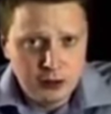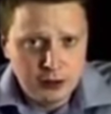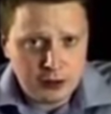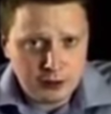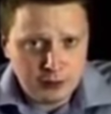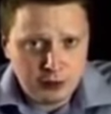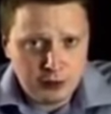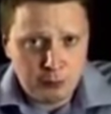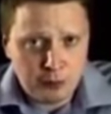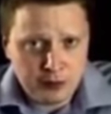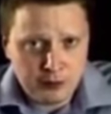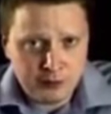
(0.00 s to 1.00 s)
get into the
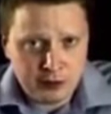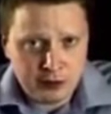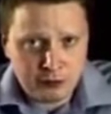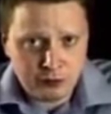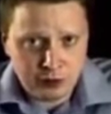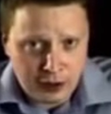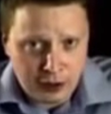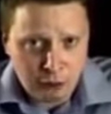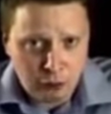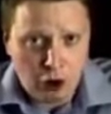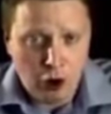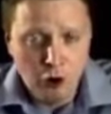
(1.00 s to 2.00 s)
brain set of
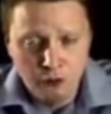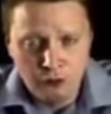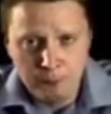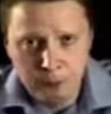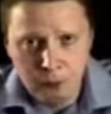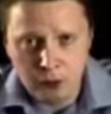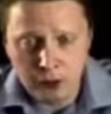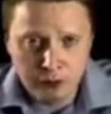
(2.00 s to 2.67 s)
Tal over the board.